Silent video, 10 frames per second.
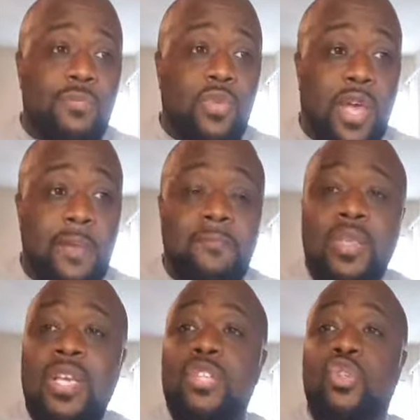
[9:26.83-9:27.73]
Okay.
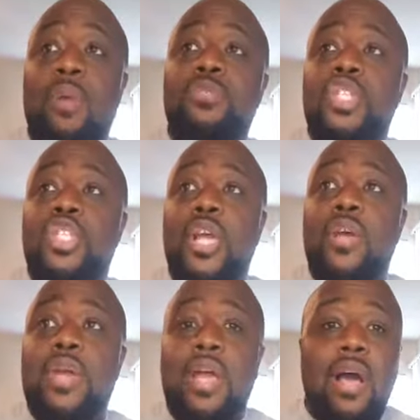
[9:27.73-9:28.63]
So I'm just
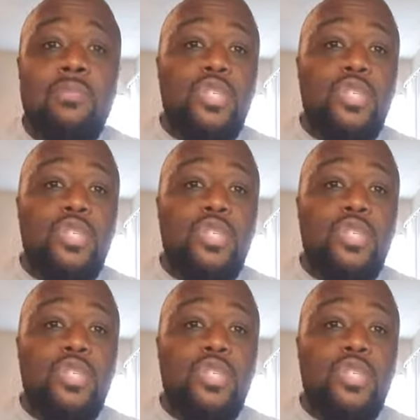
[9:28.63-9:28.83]
sharing that